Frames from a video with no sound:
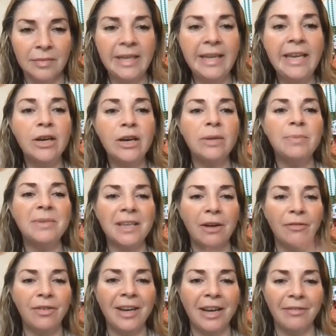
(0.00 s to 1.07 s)
he healed
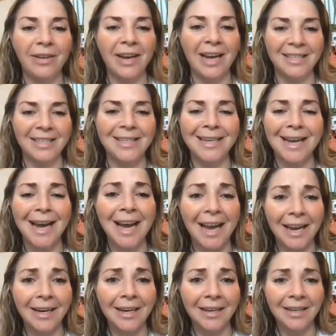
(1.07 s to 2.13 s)
himself he, enough not to
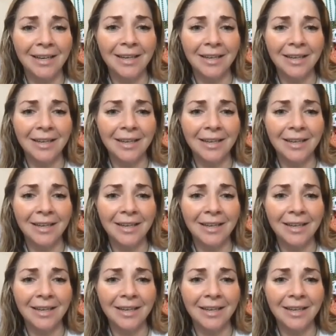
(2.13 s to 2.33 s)
die.